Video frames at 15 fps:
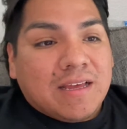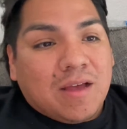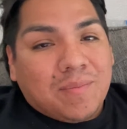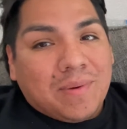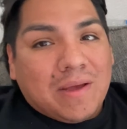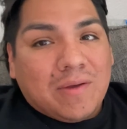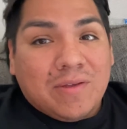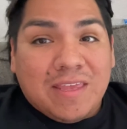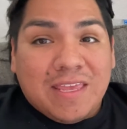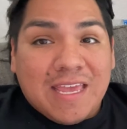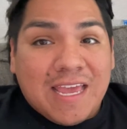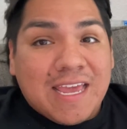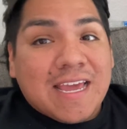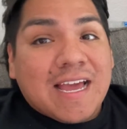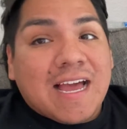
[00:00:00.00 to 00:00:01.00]
about
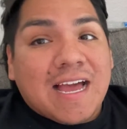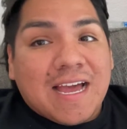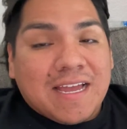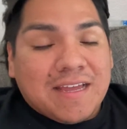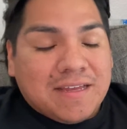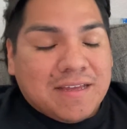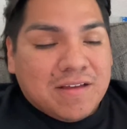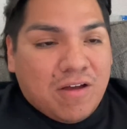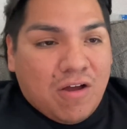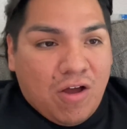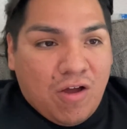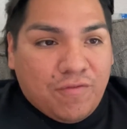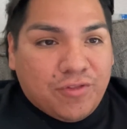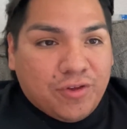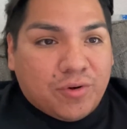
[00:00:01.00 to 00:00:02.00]
yay high
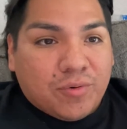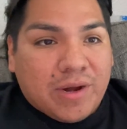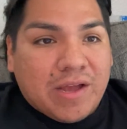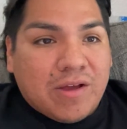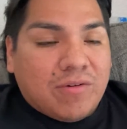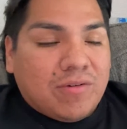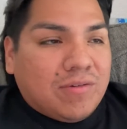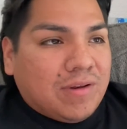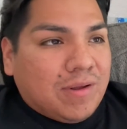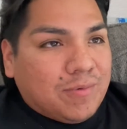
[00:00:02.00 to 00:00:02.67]
off the ground.